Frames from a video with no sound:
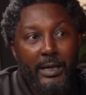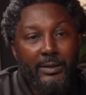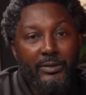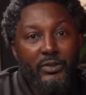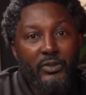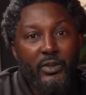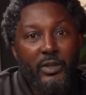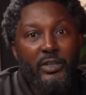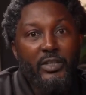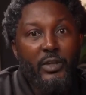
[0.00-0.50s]

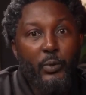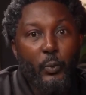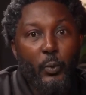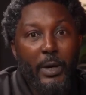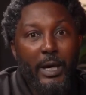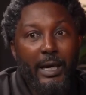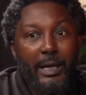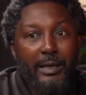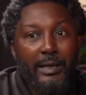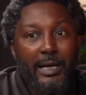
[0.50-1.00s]
in such a
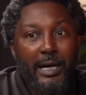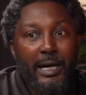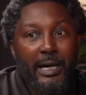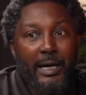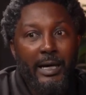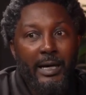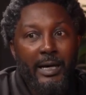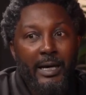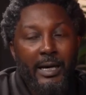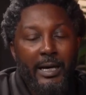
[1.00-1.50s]
way
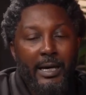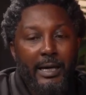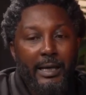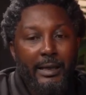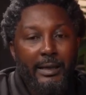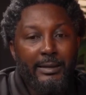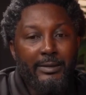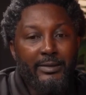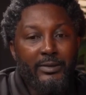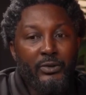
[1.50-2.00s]
that
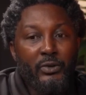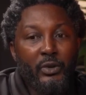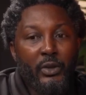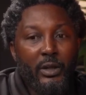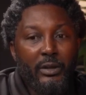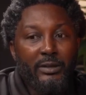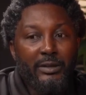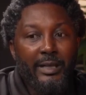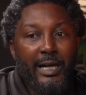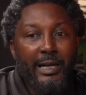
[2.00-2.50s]
it's
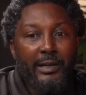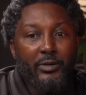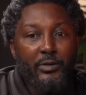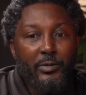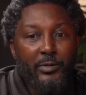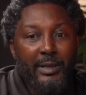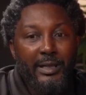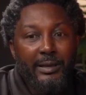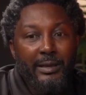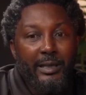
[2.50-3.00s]
not
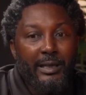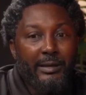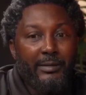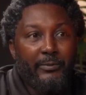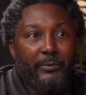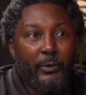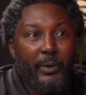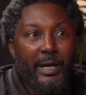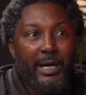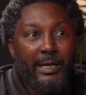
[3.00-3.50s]
that
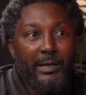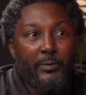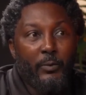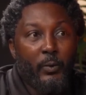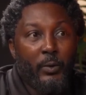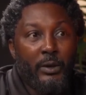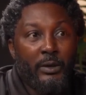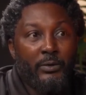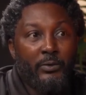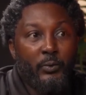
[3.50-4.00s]
threatening for
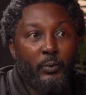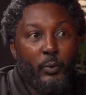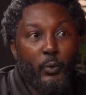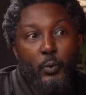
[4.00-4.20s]
anyone